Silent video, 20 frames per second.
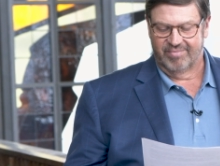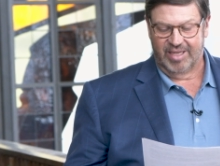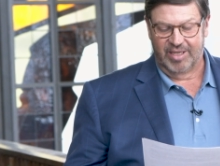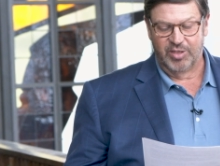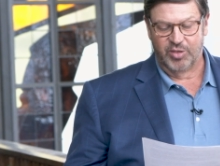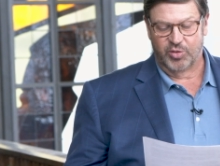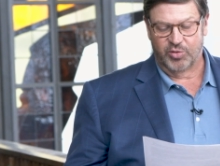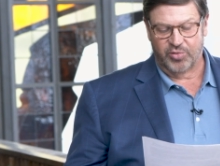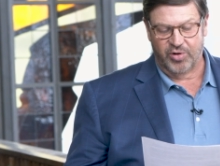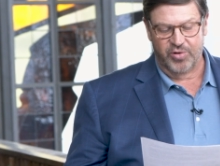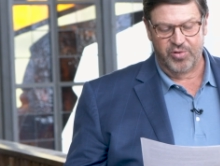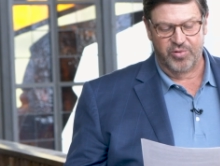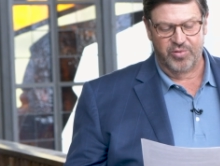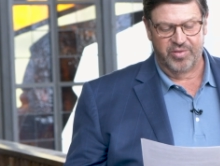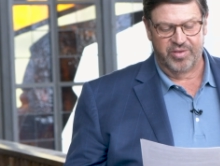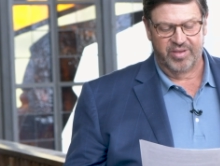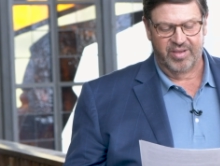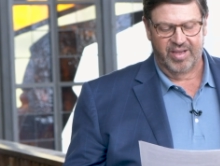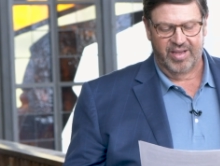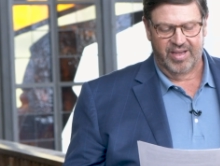In
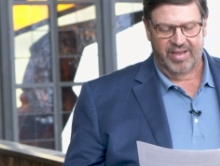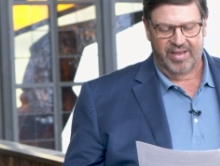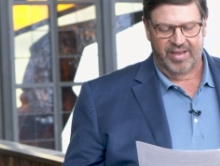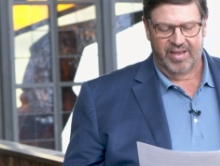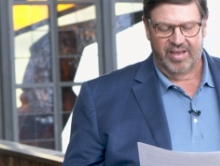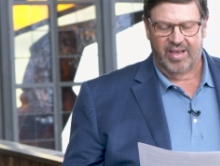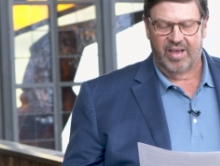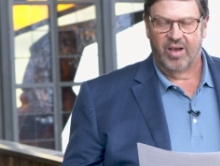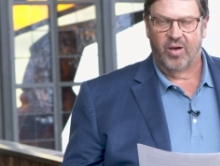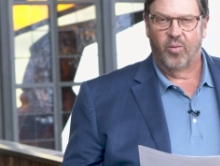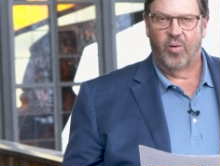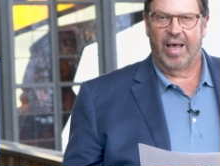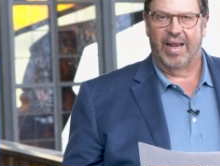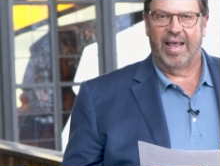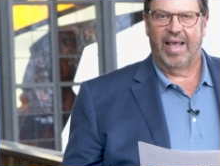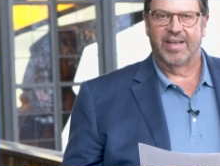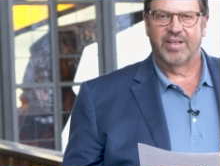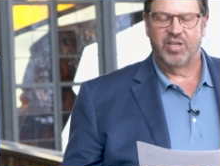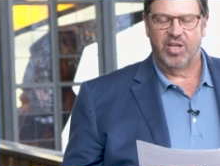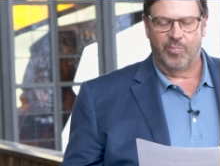truth, while
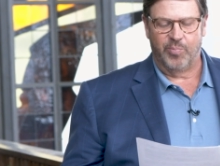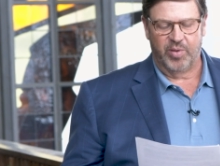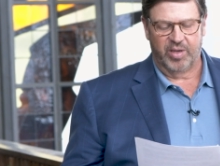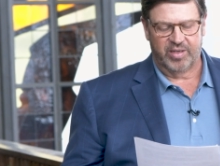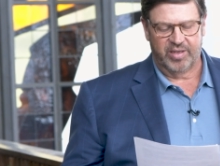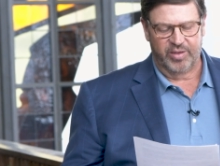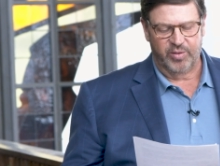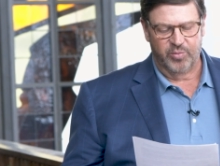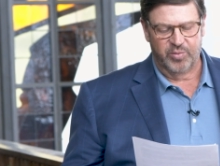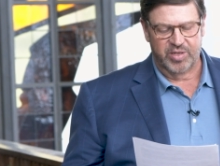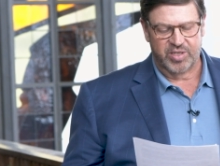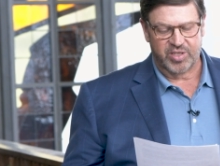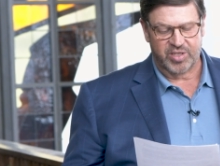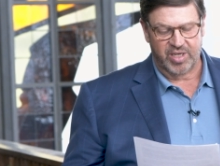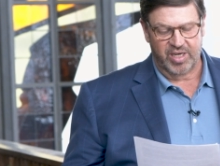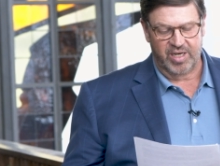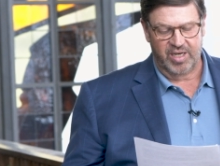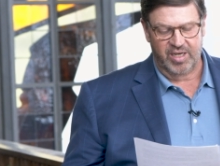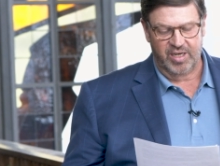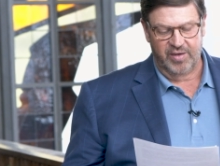I typically
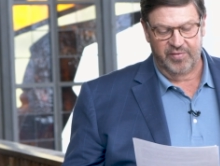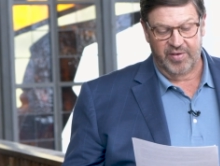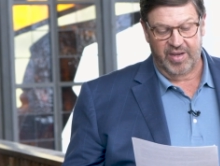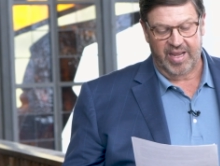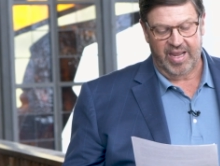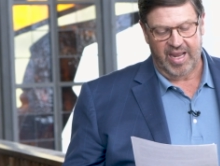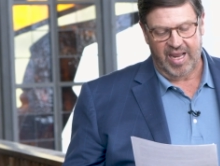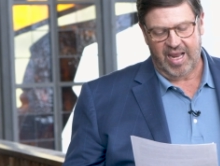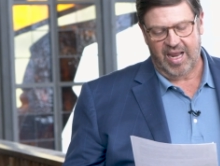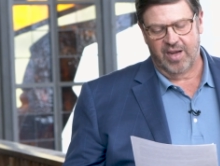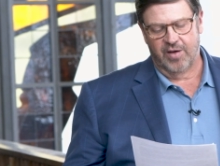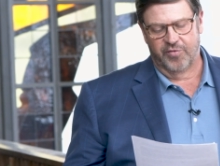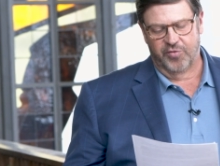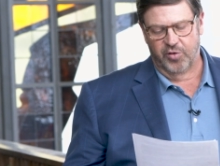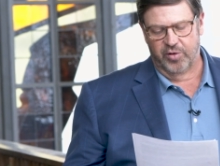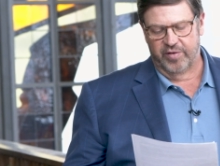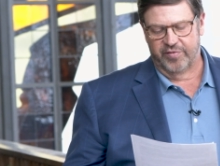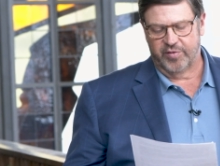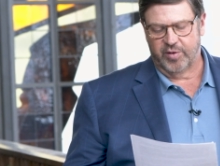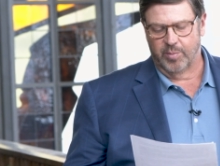receive a
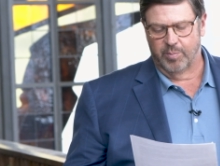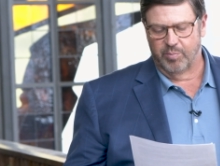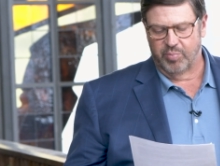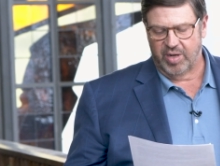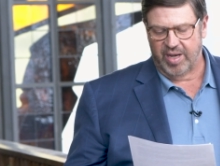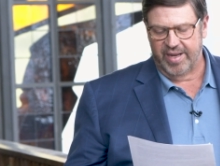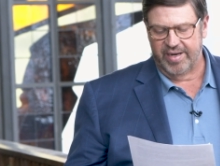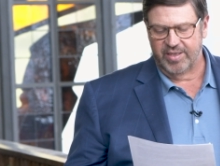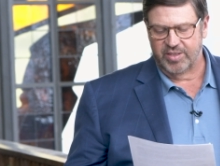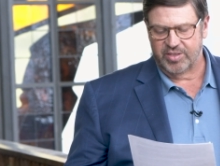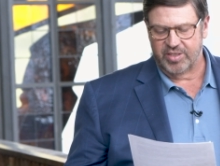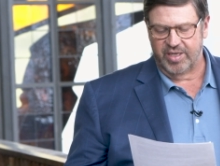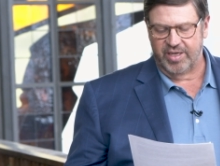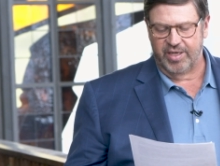handful of complaints